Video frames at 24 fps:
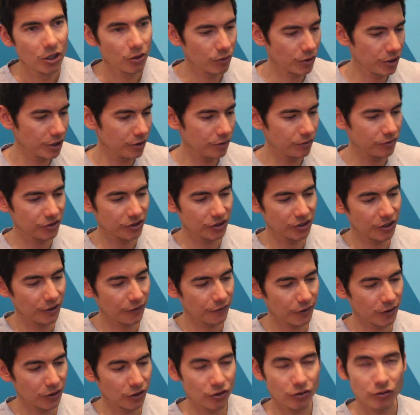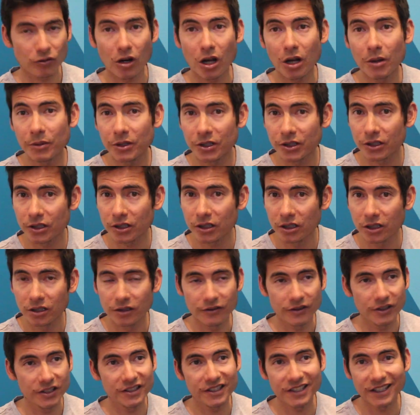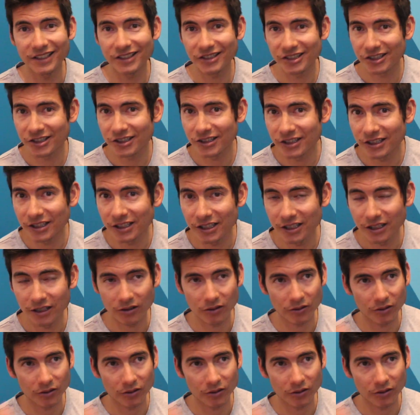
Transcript: We use a different durometer, the density